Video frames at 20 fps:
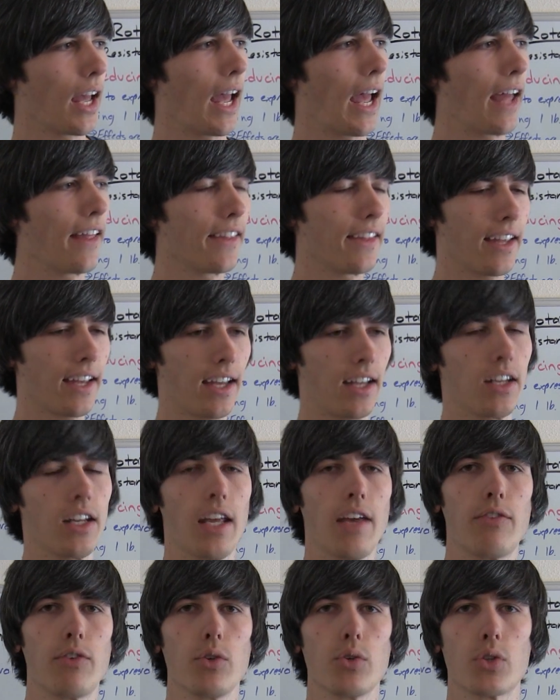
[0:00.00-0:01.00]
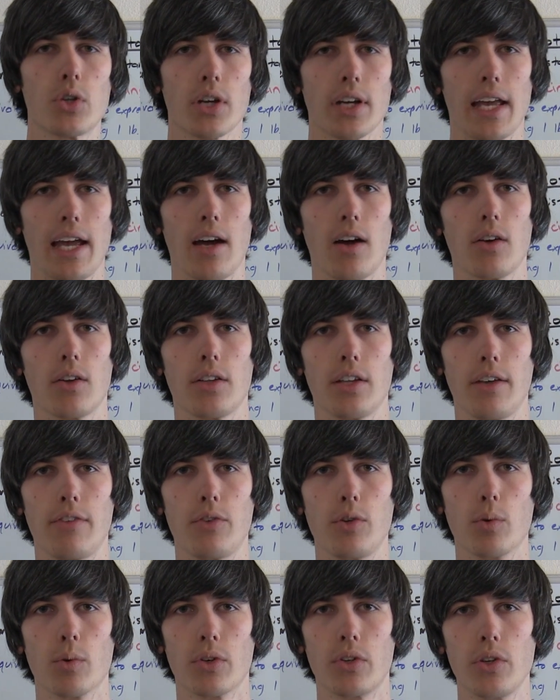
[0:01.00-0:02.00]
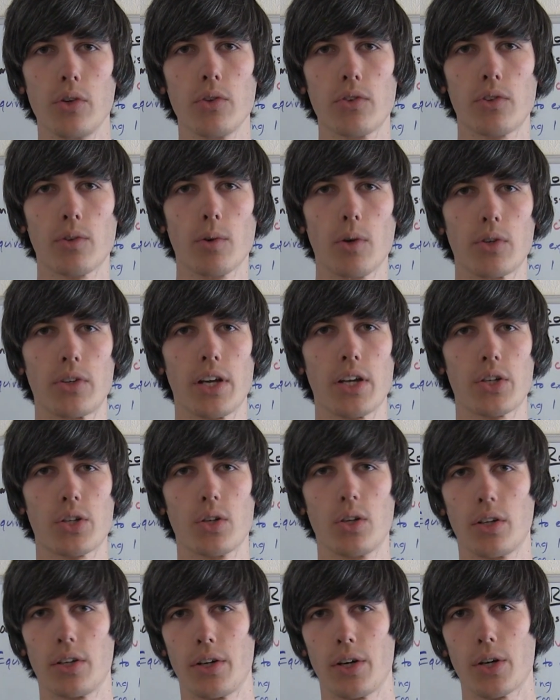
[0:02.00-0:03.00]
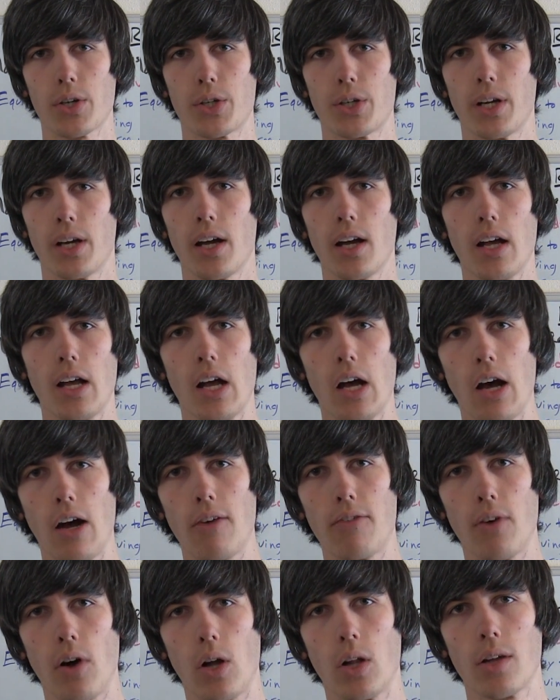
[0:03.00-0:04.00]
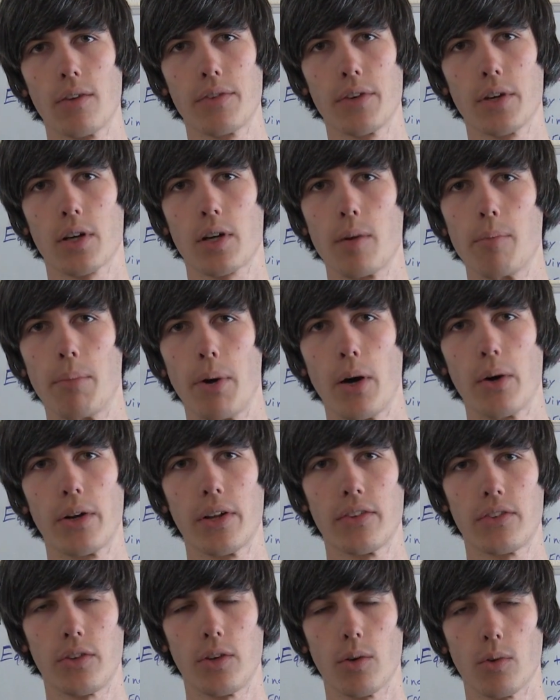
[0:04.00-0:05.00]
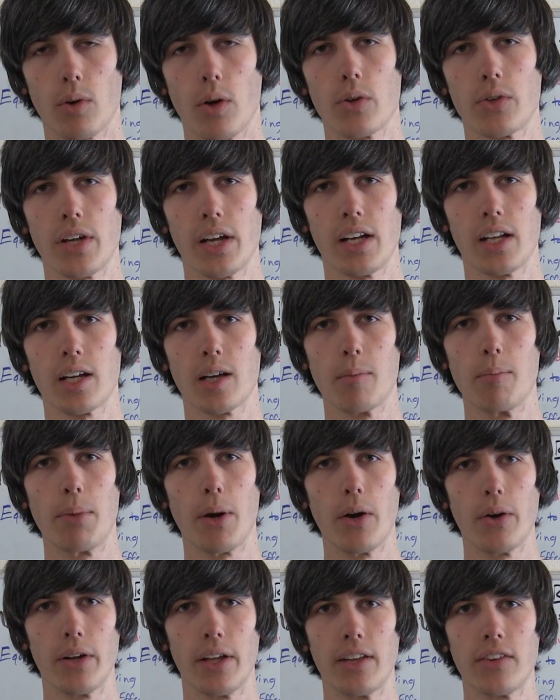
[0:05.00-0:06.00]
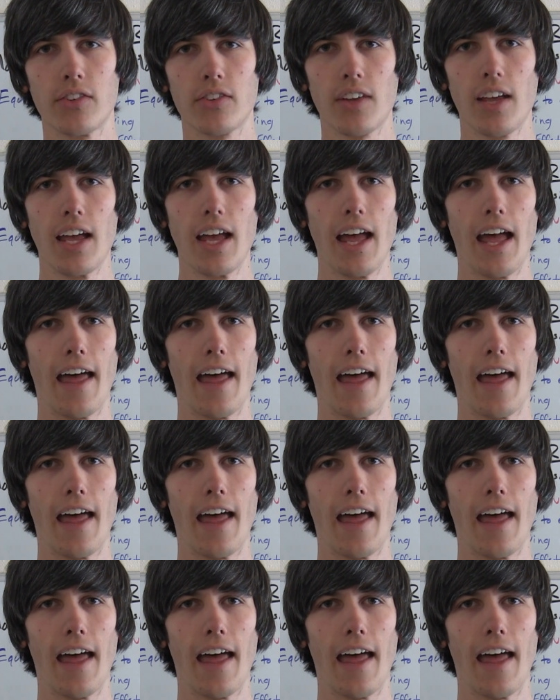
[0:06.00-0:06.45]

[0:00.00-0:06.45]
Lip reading: and then if you reduce the rotational inertia of all of your components, your rotating components,